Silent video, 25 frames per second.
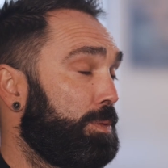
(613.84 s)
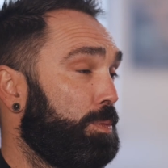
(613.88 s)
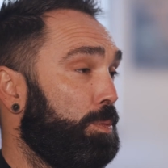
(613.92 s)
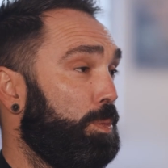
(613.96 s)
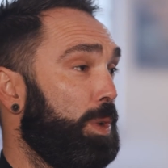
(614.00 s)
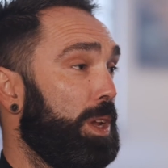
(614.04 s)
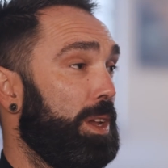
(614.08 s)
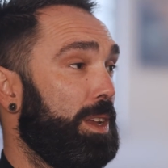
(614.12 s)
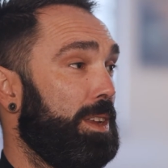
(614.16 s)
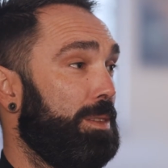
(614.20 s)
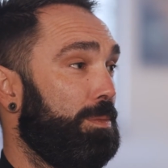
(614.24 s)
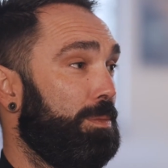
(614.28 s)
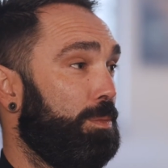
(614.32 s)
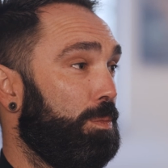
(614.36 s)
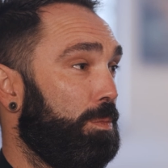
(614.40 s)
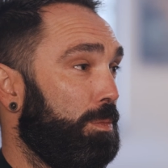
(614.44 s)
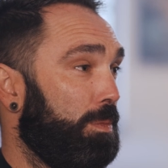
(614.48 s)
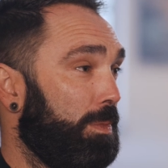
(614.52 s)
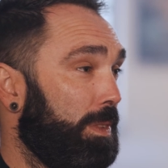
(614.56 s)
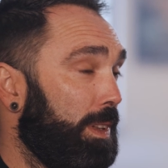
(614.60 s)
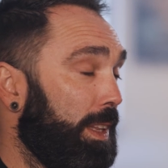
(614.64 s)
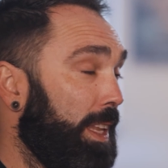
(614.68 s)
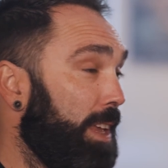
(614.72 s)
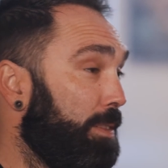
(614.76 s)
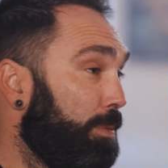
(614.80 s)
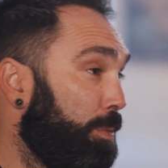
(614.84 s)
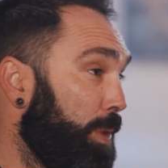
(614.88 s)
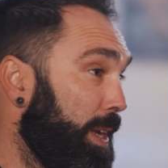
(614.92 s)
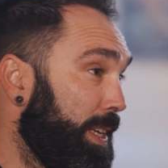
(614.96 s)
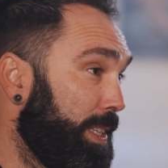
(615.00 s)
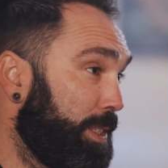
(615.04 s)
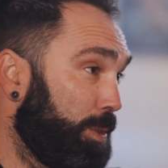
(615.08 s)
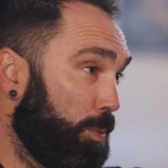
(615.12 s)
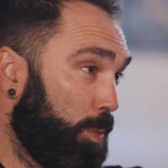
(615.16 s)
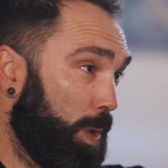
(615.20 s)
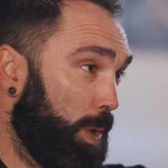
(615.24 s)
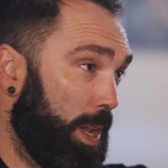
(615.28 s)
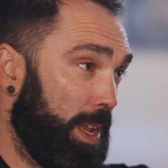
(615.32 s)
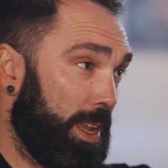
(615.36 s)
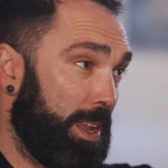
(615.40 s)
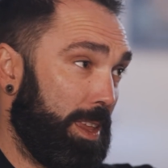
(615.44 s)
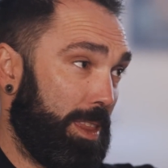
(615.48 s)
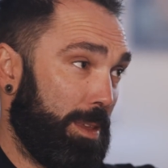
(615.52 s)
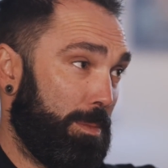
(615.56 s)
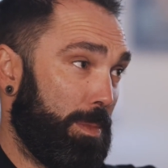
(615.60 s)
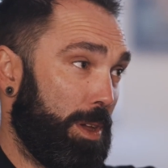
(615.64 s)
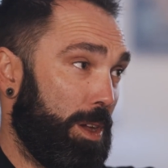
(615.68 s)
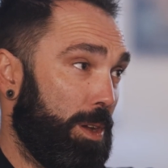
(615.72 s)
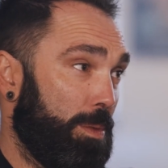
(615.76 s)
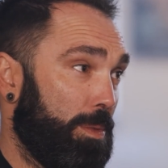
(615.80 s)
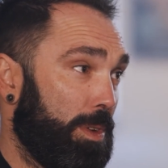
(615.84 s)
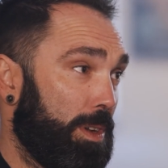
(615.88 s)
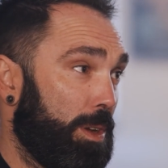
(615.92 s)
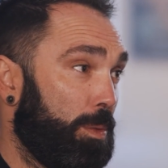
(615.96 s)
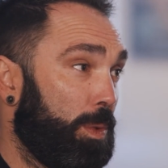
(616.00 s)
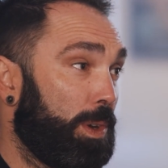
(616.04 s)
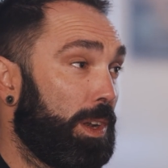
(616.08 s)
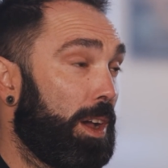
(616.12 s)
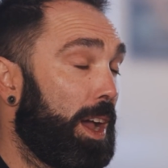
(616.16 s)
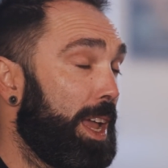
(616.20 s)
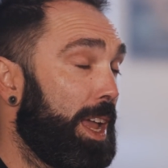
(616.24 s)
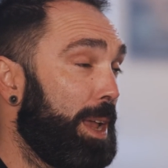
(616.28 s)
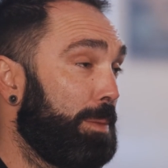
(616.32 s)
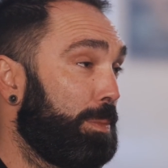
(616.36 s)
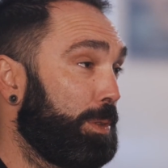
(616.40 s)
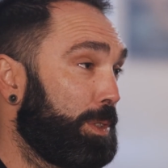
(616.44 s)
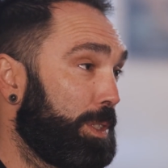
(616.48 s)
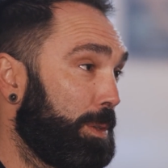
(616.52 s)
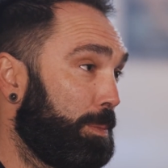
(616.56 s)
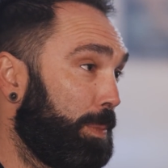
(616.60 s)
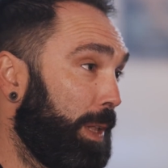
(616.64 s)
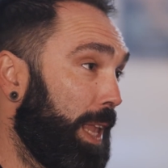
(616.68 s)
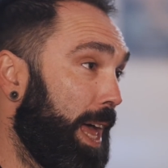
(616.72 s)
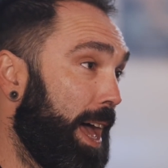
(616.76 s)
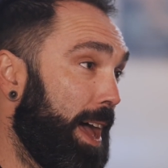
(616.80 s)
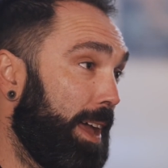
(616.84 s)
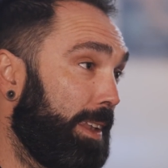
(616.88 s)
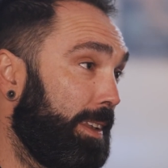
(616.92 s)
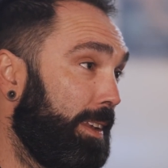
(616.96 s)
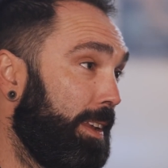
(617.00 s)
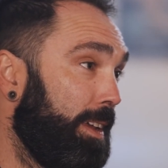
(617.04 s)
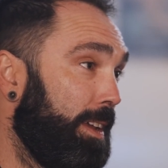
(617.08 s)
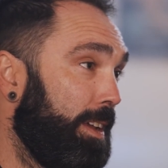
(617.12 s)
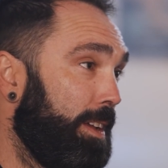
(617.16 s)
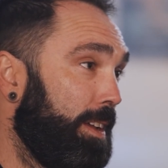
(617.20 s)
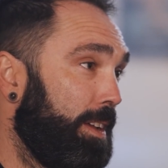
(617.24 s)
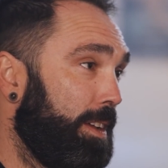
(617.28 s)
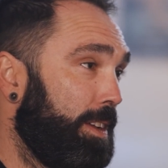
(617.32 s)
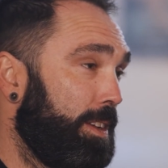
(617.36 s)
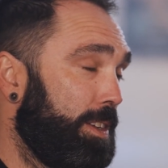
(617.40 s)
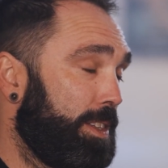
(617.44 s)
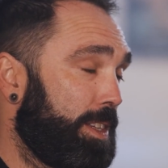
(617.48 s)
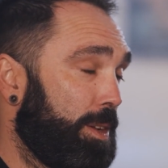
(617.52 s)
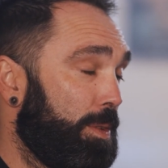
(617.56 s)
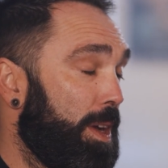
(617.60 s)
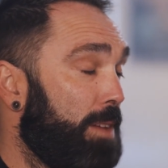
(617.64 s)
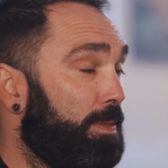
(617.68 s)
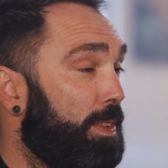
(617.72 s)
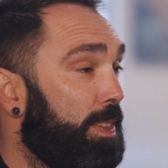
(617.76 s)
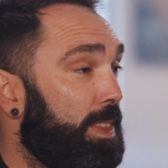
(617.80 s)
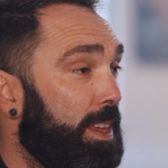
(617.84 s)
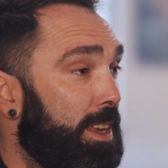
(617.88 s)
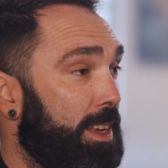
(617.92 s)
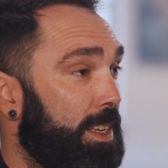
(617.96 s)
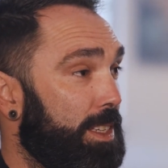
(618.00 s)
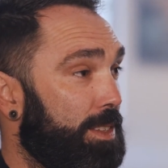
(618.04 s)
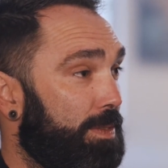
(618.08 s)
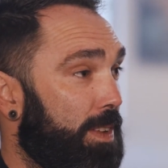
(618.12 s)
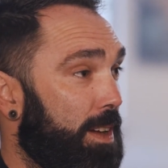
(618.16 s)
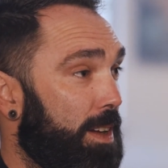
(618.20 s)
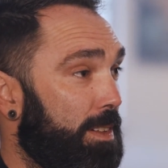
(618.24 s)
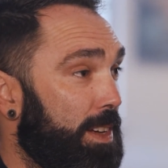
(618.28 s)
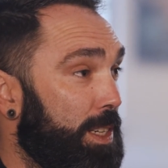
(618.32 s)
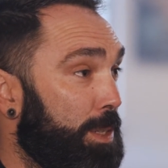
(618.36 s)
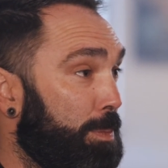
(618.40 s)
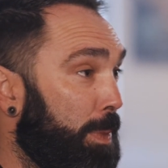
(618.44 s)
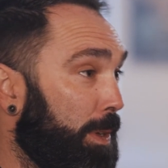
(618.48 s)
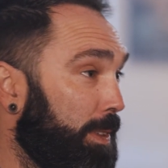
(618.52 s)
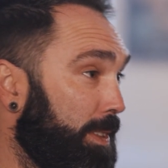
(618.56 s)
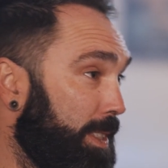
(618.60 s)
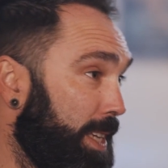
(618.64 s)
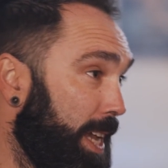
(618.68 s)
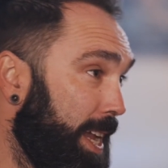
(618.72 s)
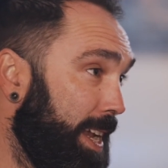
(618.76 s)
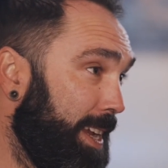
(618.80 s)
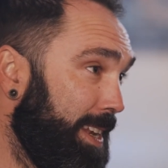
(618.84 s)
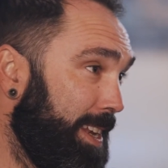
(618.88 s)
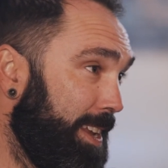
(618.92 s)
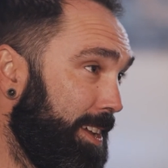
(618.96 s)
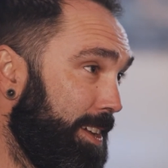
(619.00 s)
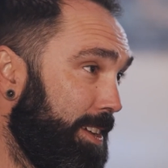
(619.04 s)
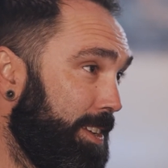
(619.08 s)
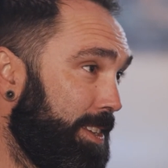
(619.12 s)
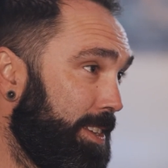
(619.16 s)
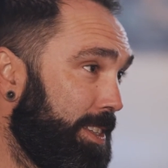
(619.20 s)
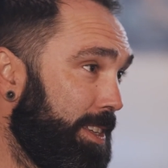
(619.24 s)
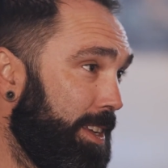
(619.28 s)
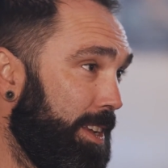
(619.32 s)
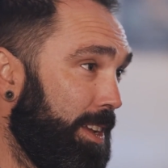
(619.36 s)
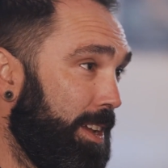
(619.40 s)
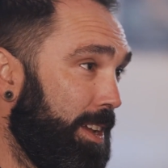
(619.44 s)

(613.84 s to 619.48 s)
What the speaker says: We live week to week at the moment and we're not able to plan. So everything is very spontaneous.